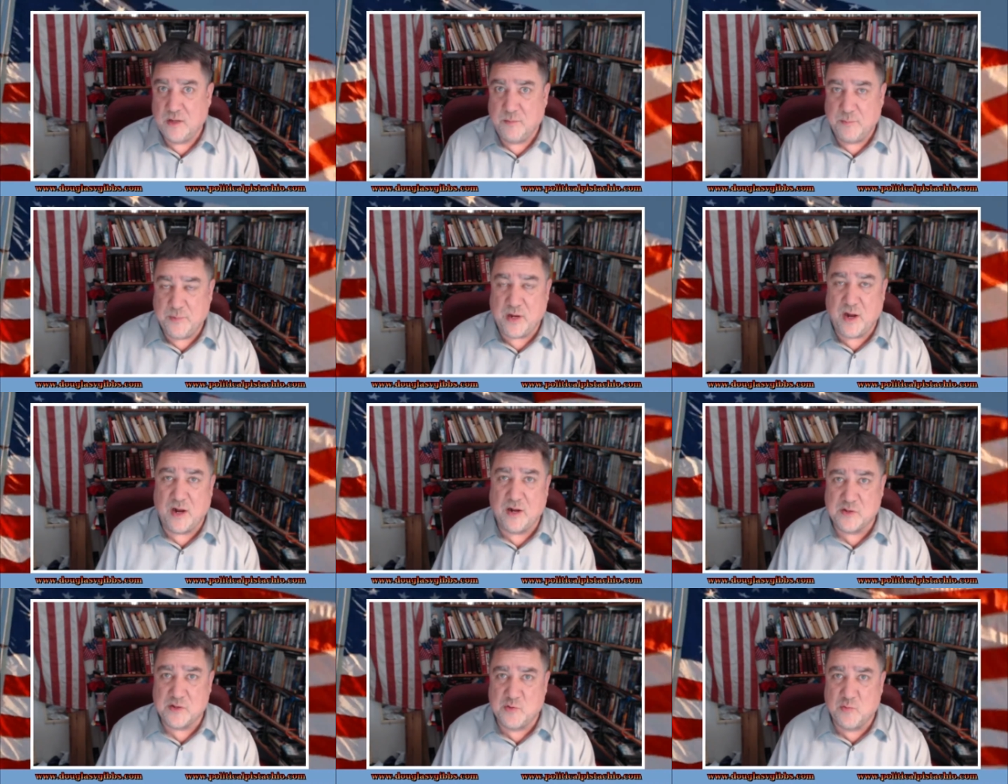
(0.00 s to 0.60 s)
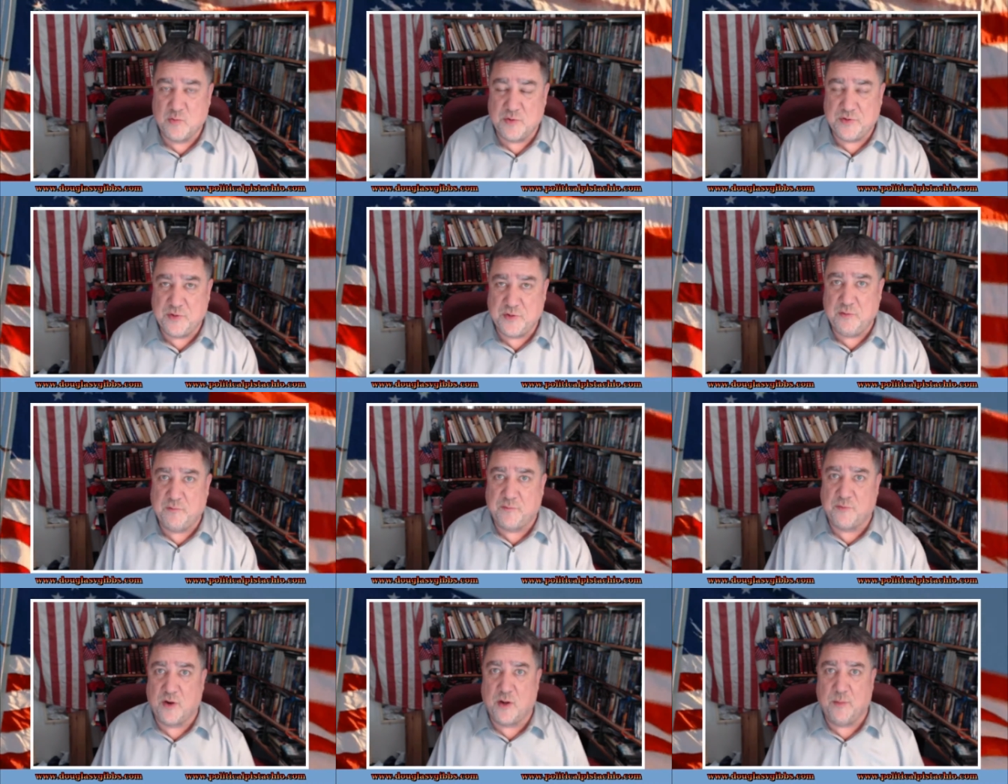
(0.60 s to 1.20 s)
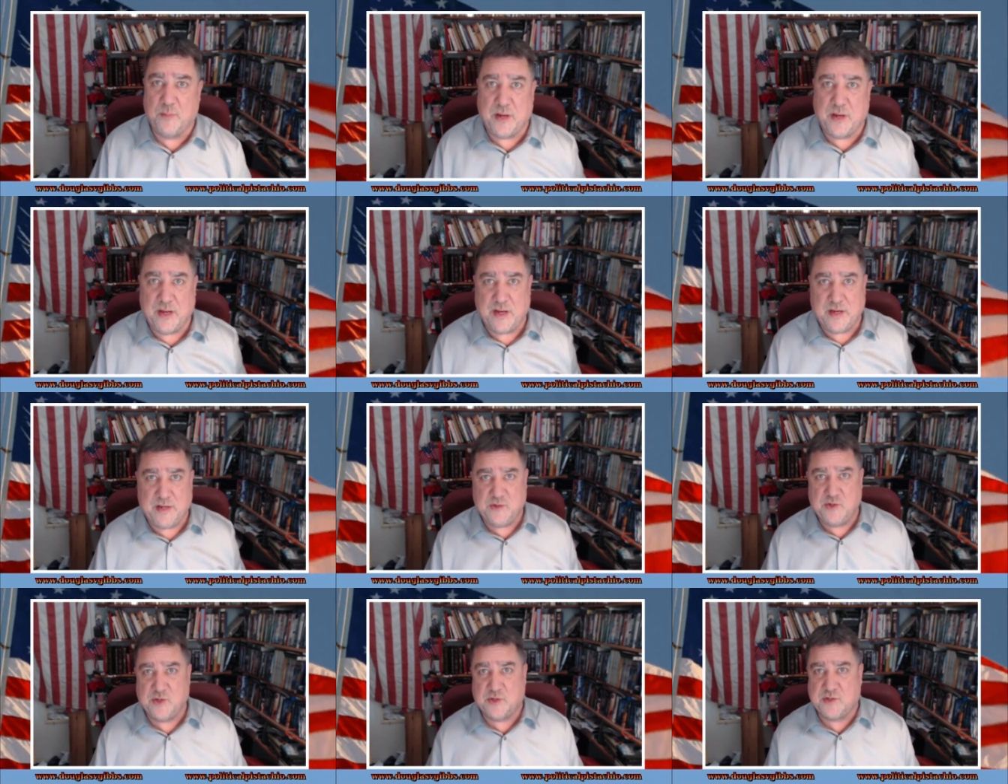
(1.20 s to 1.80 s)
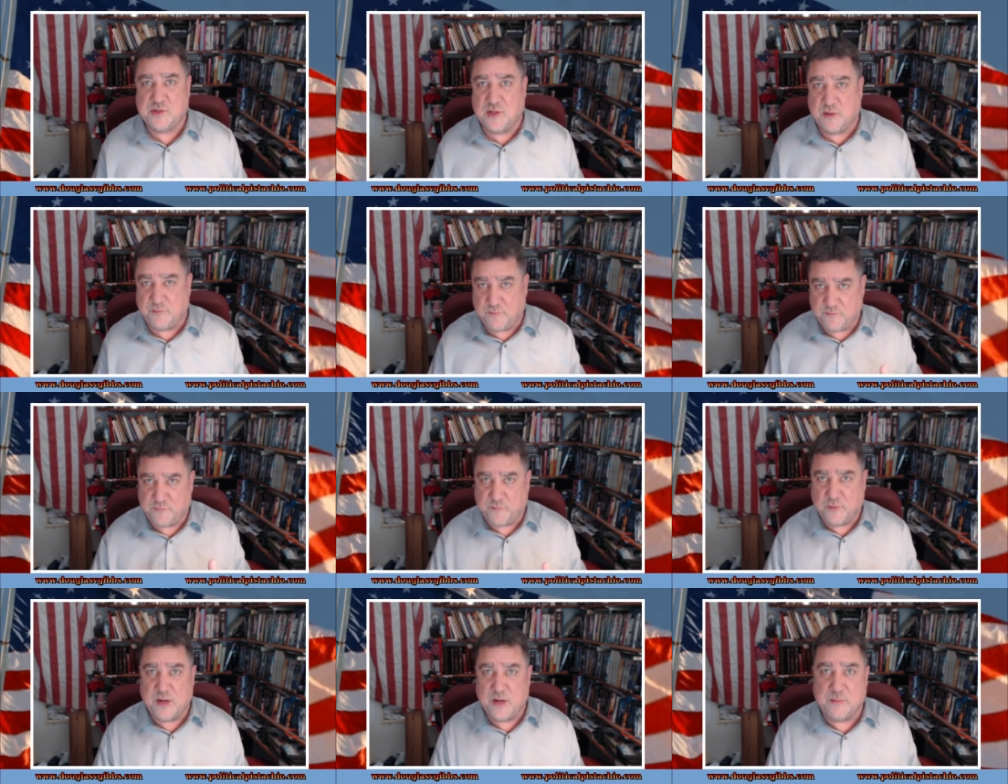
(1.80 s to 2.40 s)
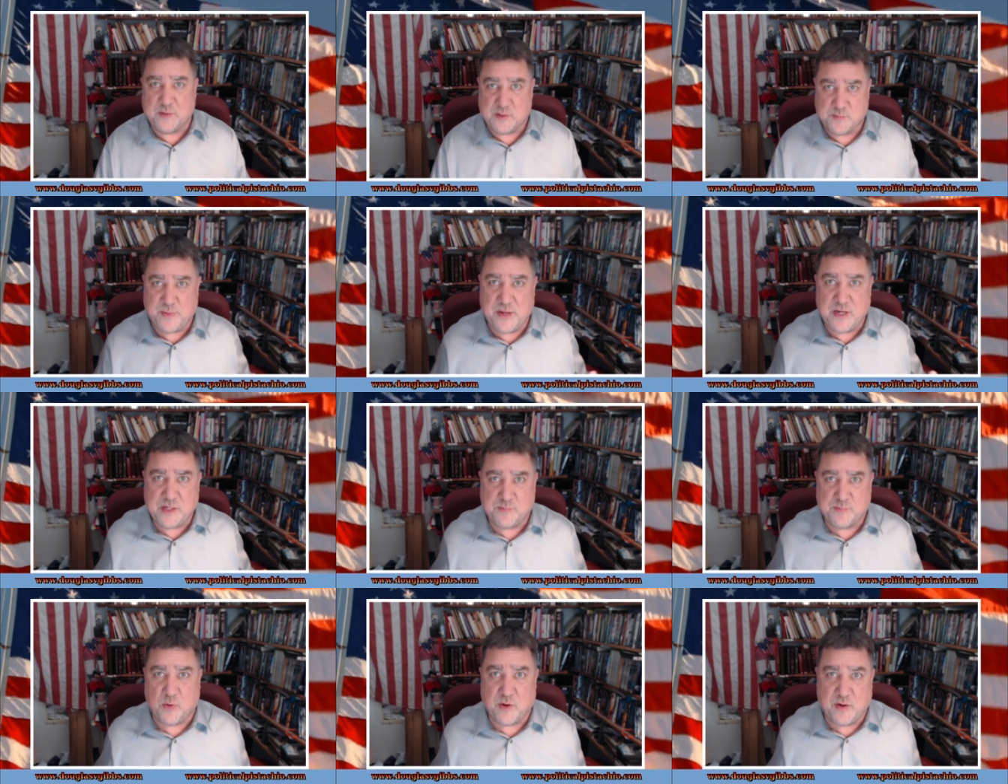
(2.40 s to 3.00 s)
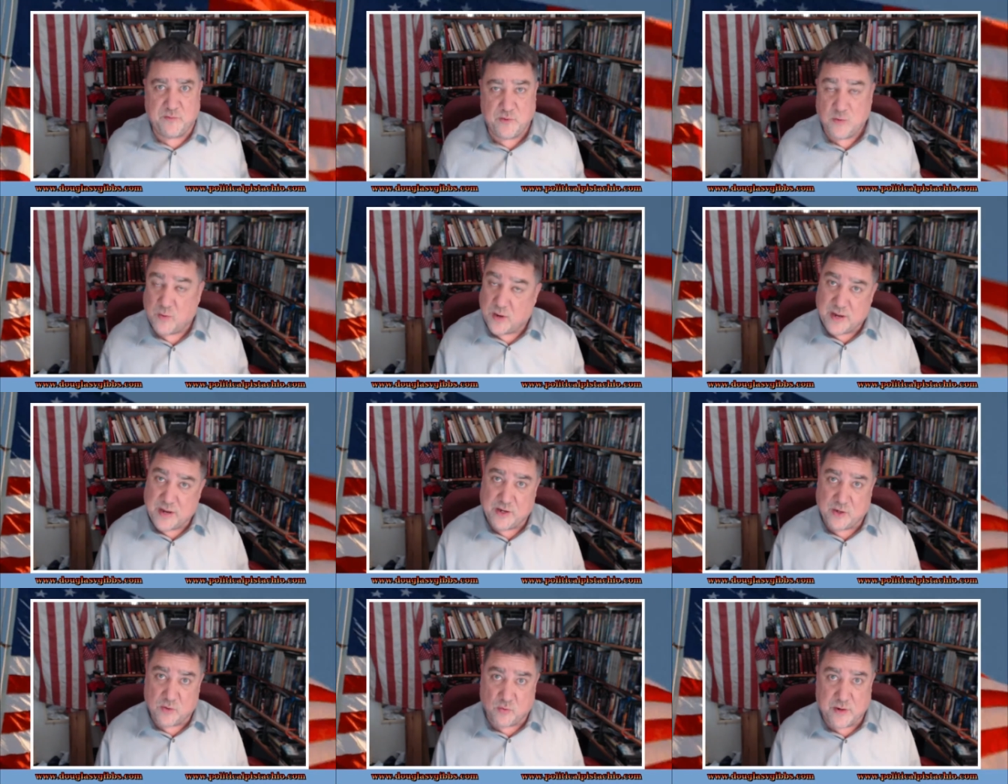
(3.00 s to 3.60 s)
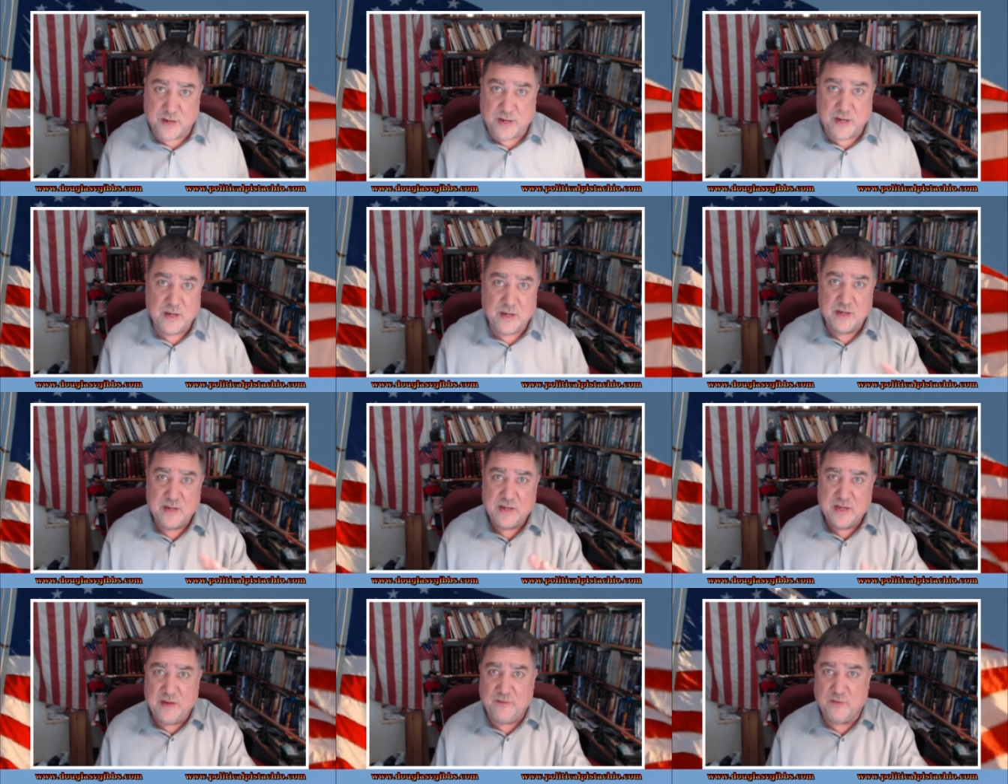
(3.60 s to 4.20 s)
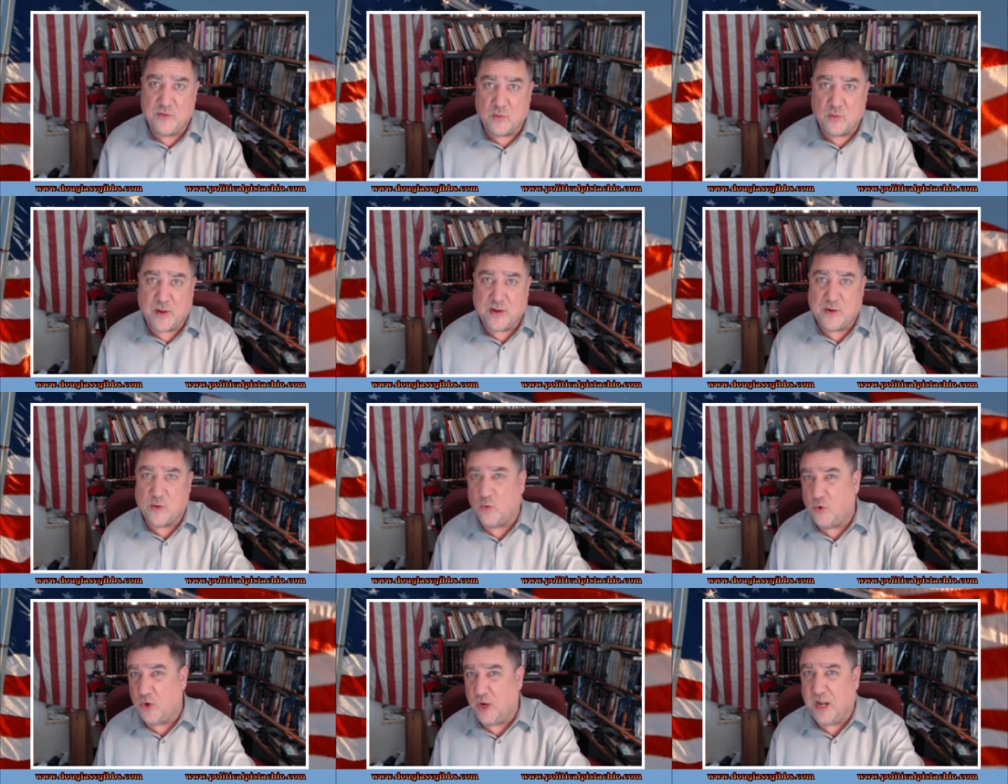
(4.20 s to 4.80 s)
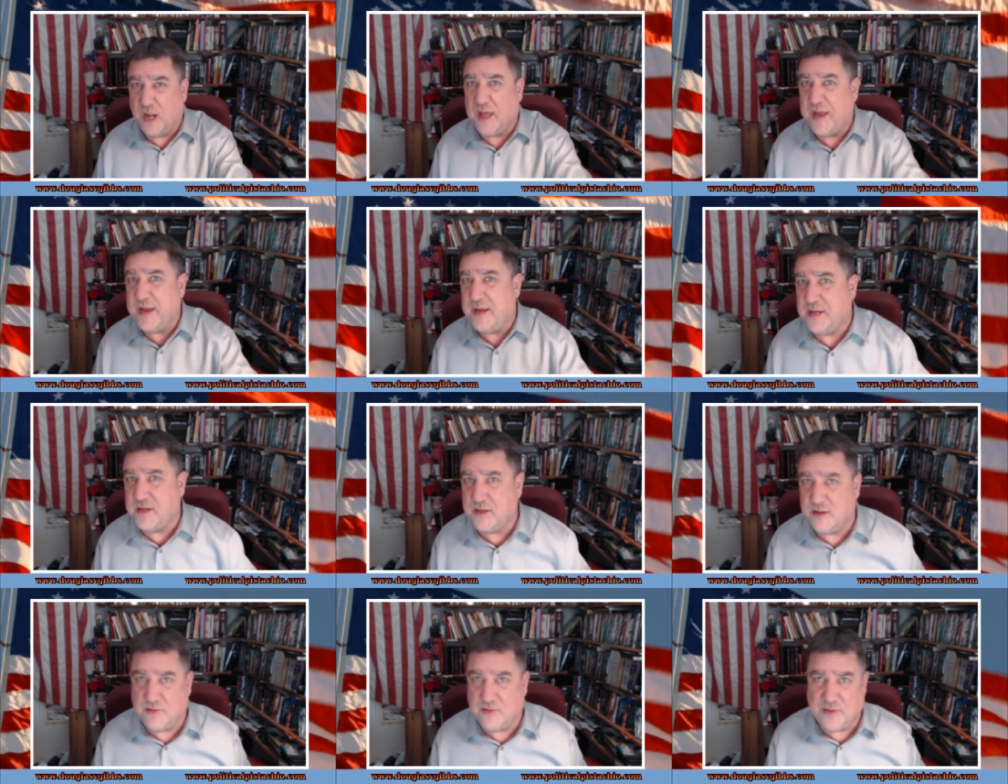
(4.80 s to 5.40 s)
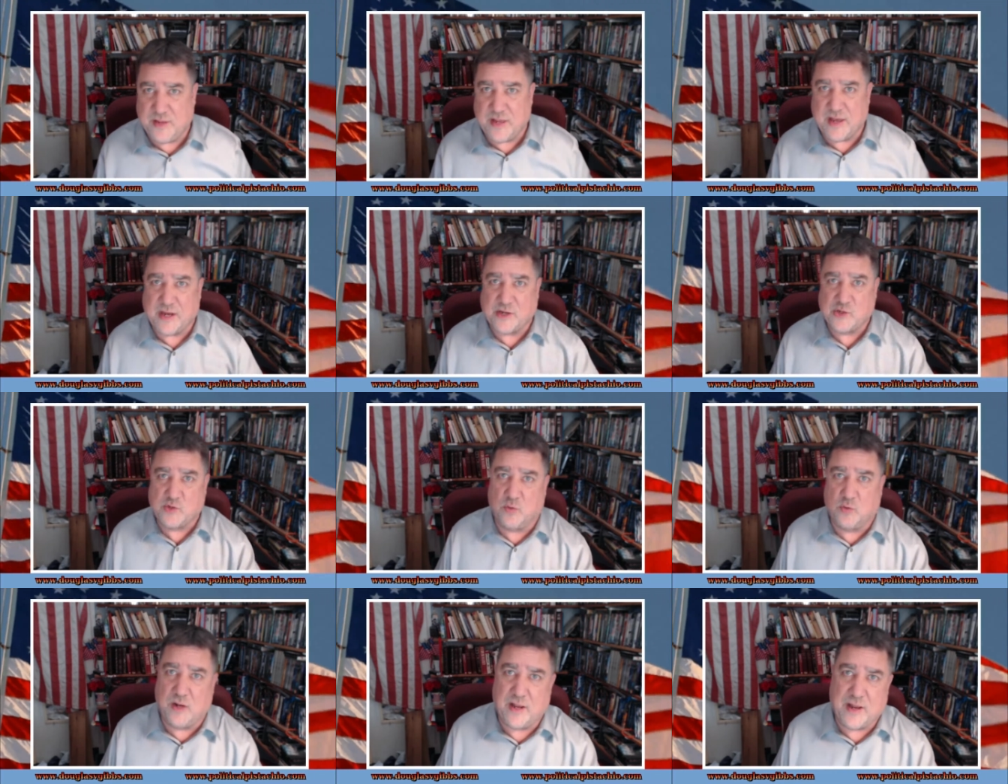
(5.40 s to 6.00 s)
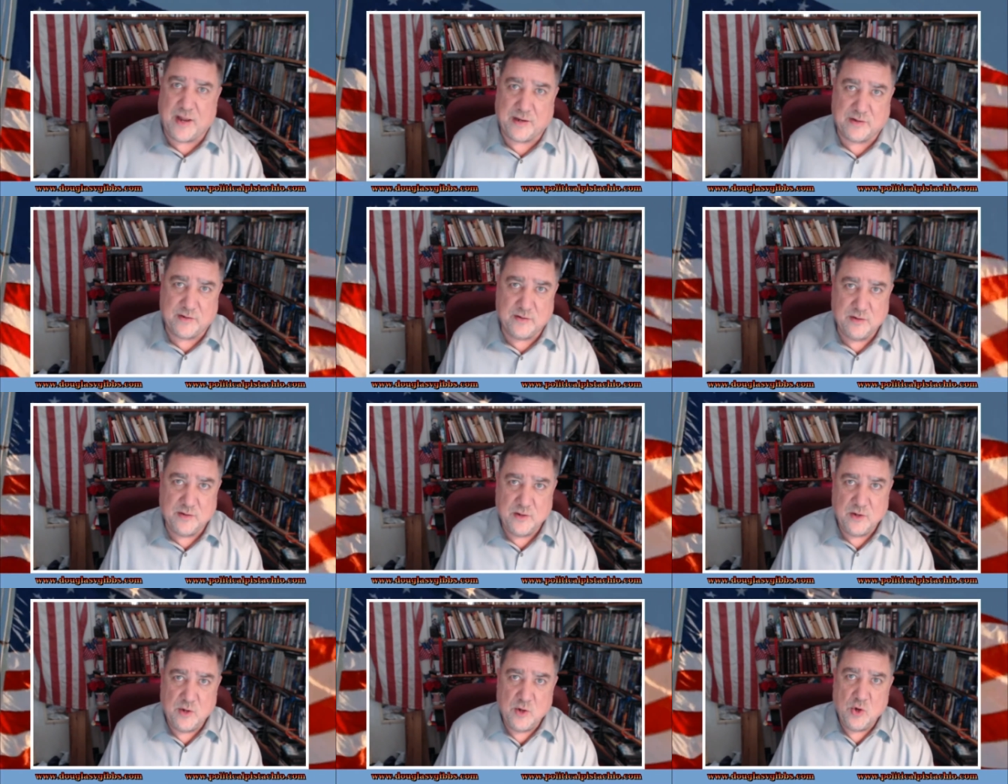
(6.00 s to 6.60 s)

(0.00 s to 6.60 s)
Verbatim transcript: be honest with you, from just a freedom of speech point of view, I agree, even though I don't like the actual act.